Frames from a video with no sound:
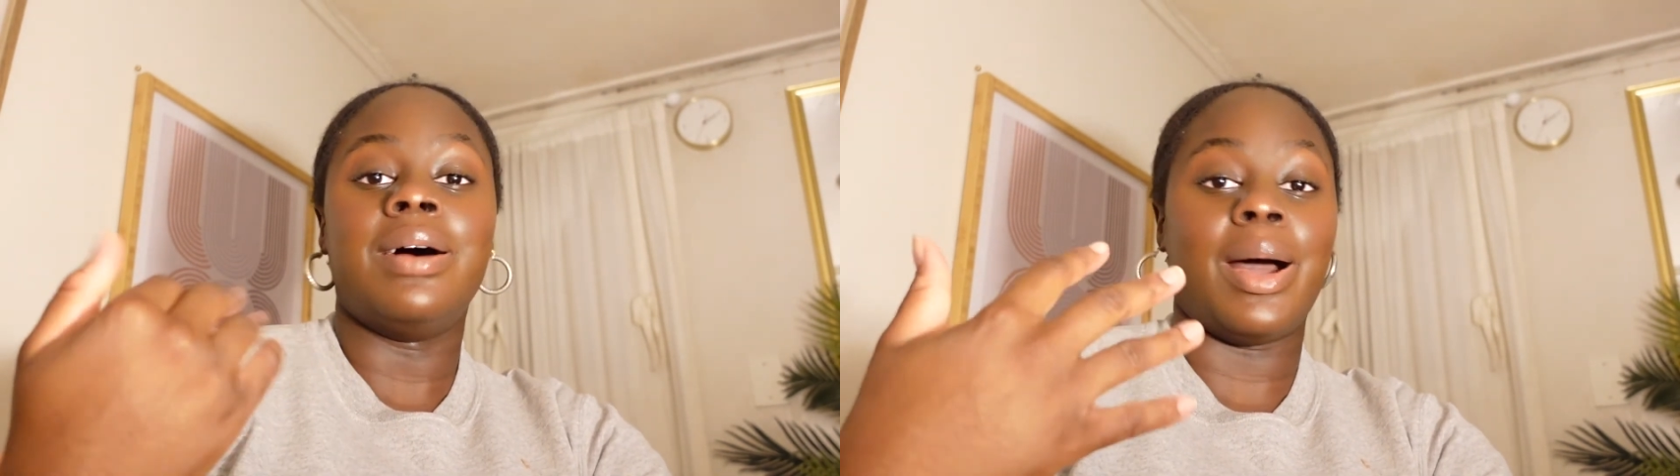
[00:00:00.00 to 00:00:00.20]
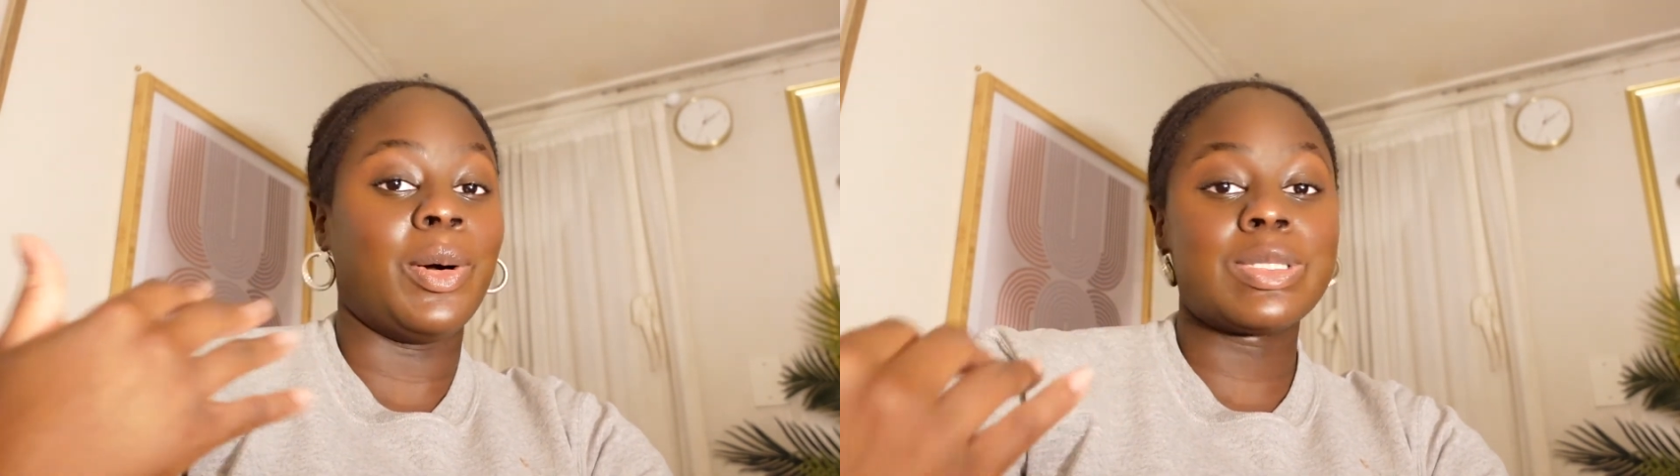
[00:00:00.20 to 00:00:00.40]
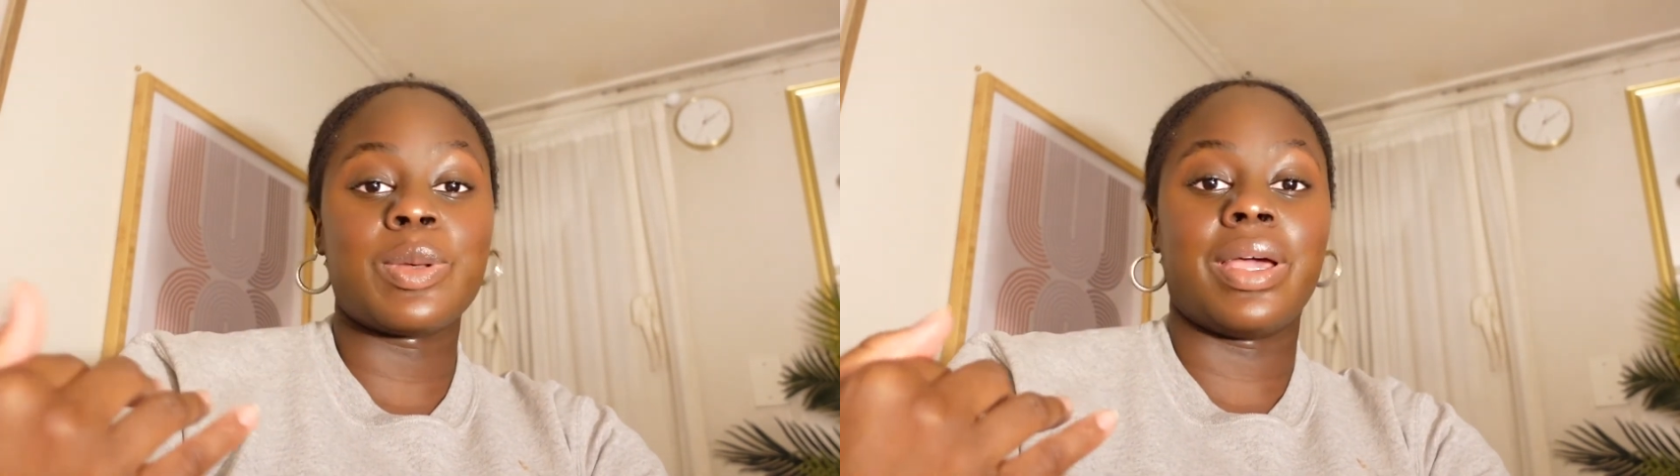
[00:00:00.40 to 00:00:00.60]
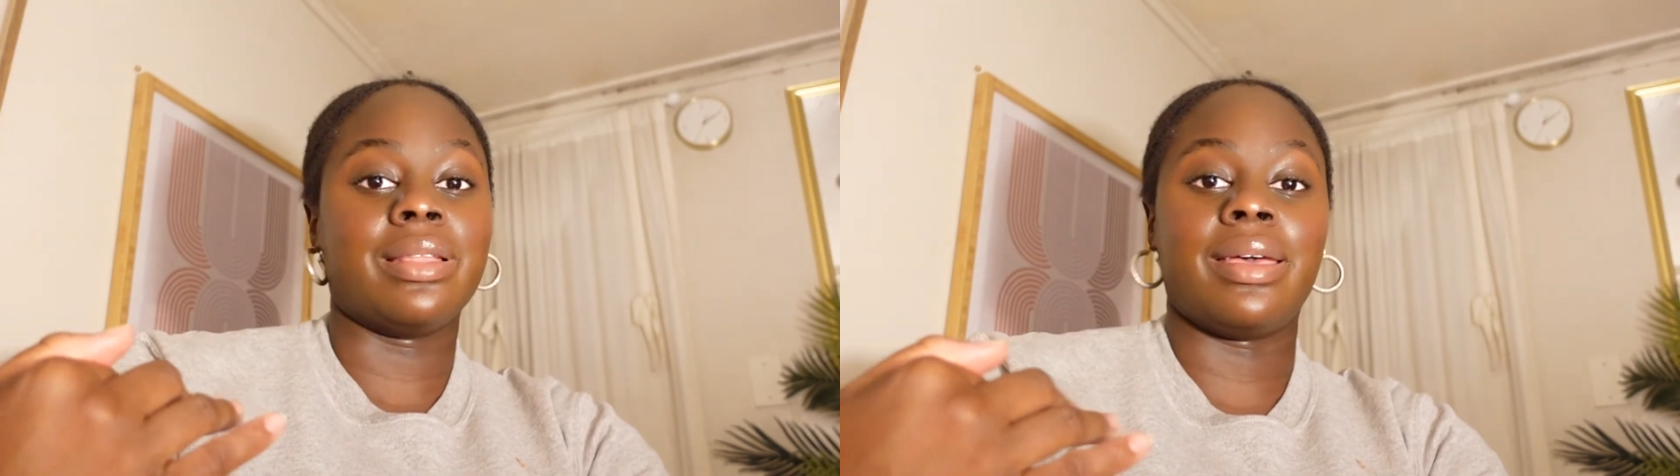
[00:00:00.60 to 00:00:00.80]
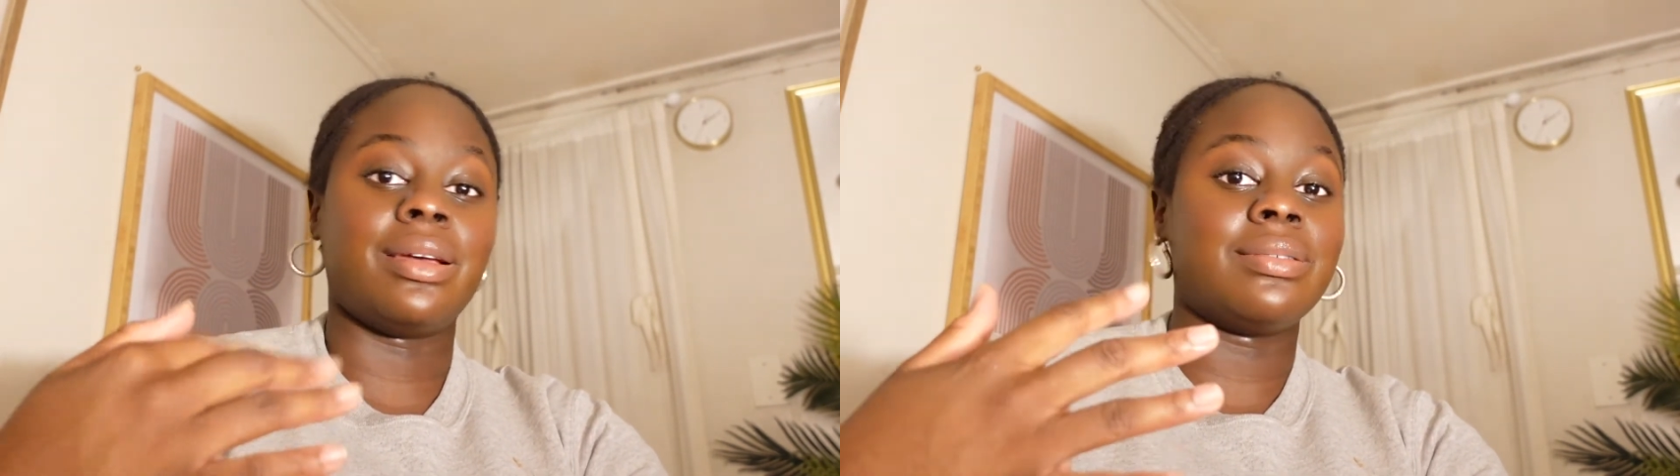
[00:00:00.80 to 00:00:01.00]
I also get
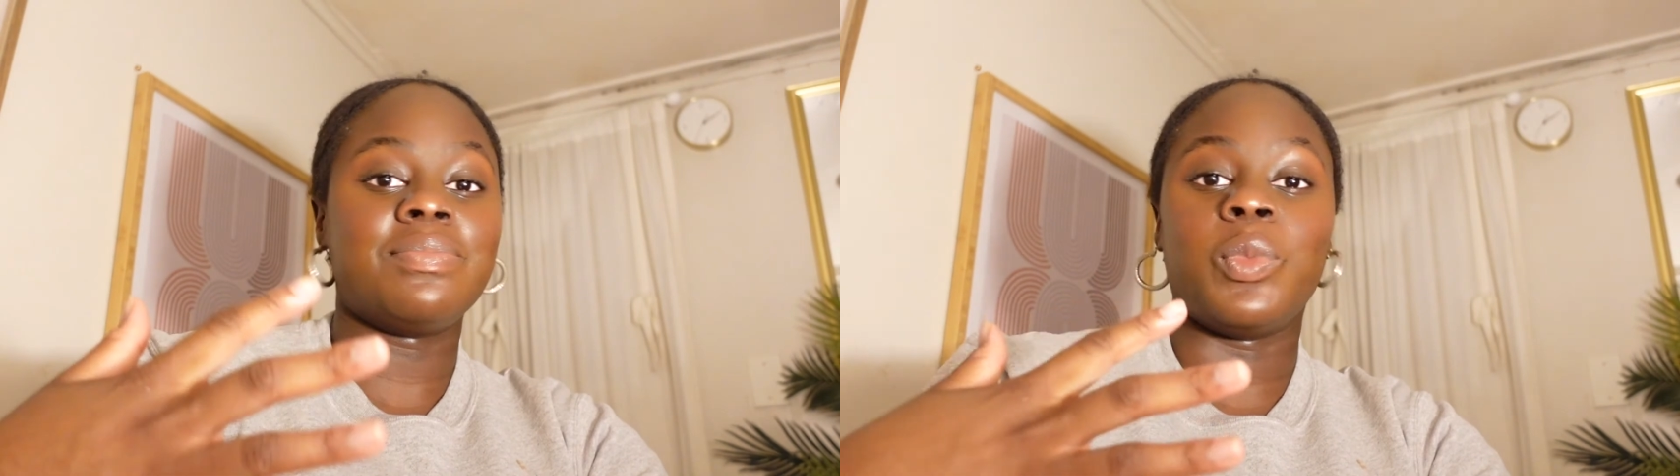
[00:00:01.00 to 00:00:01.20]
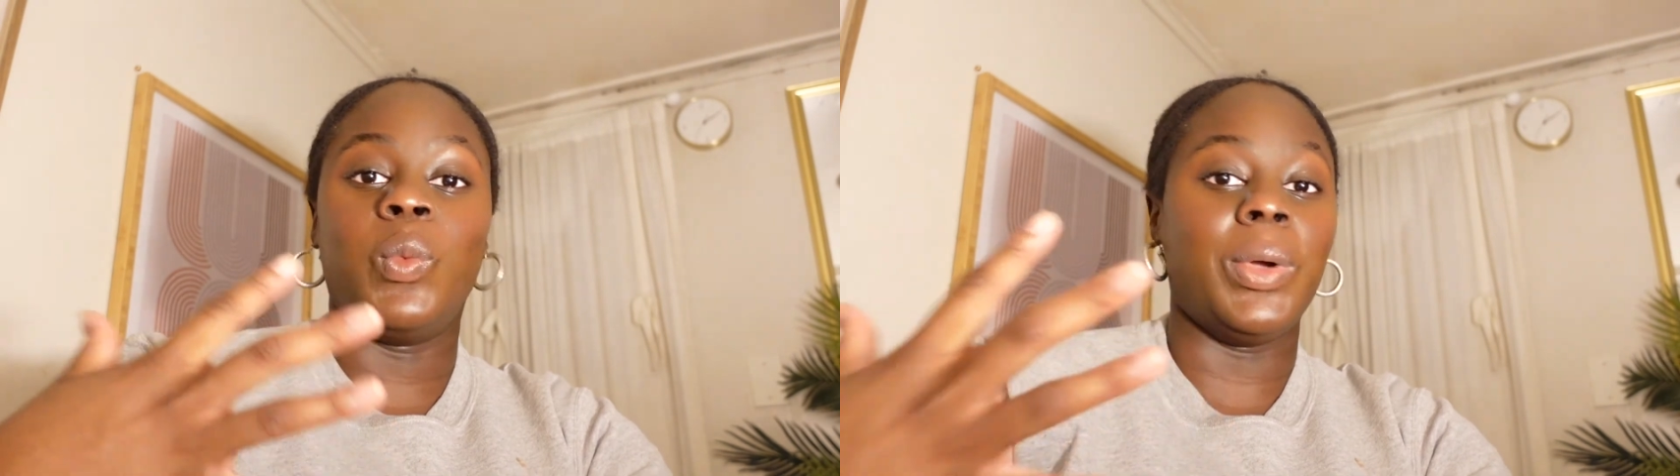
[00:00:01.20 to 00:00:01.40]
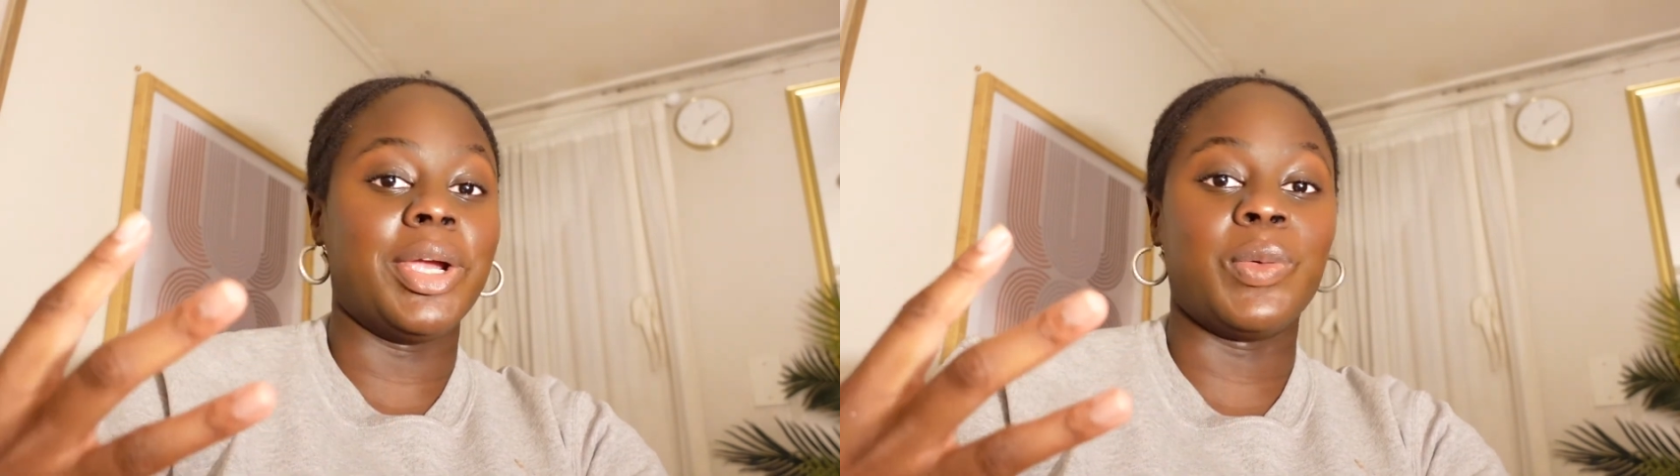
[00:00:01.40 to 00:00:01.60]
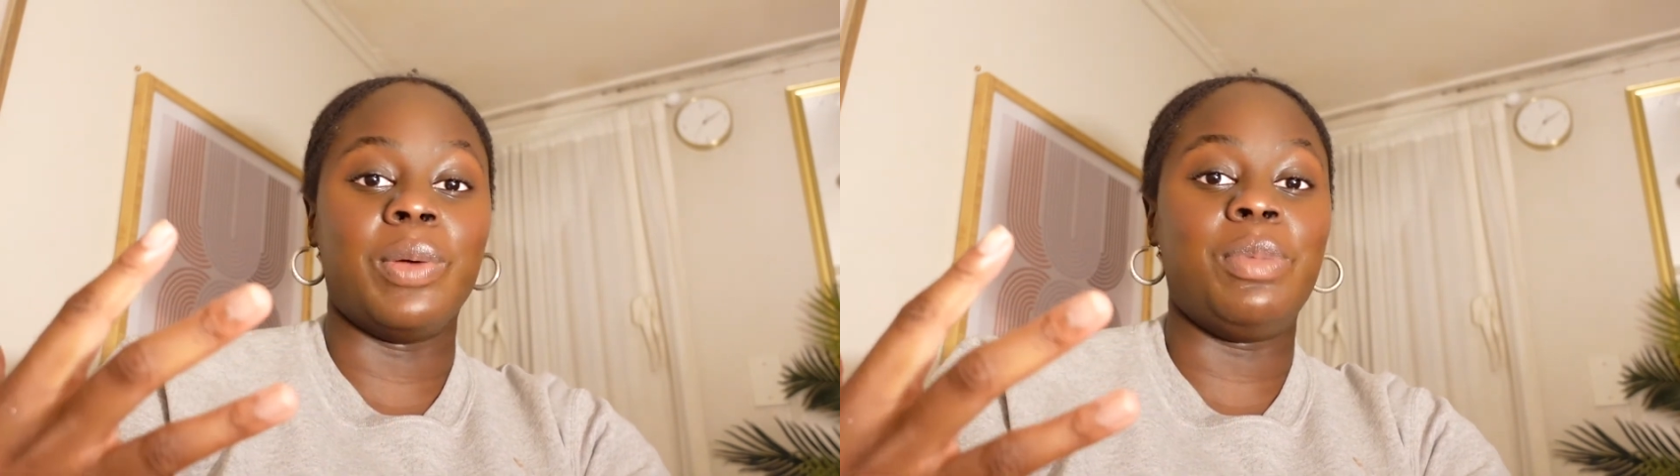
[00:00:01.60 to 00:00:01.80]
like weird when